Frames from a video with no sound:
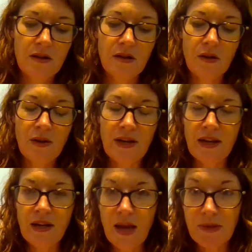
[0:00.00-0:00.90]
Okay,
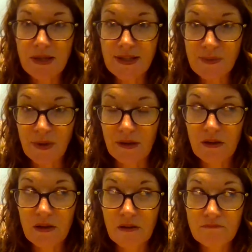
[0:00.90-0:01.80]
how about this one?
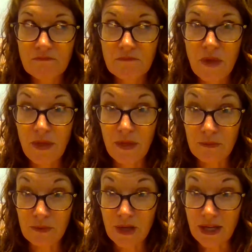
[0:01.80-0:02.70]

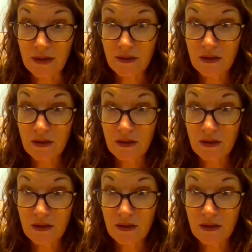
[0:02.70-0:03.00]
3.